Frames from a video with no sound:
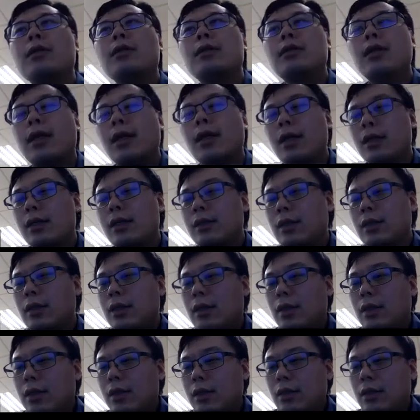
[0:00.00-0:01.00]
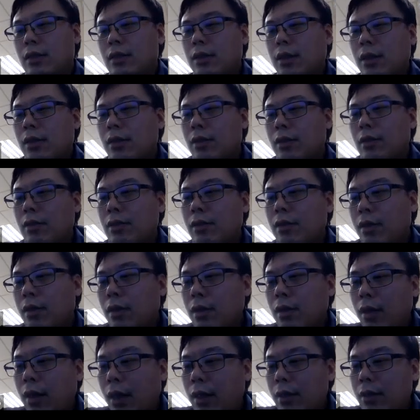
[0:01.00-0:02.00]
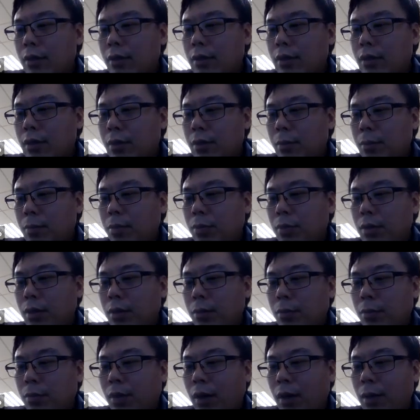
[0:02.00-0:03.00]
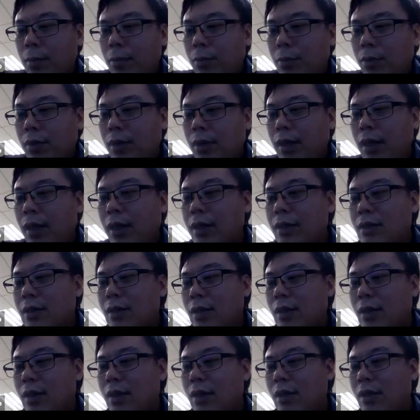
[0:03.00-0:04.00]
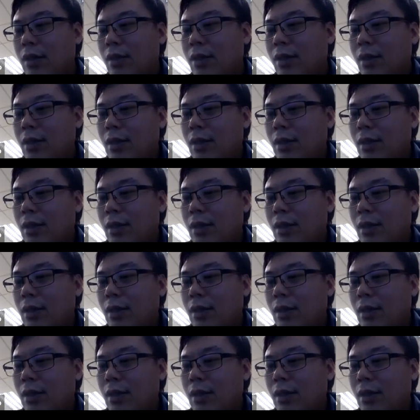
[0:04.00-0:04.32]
with X. So I just put one more X here.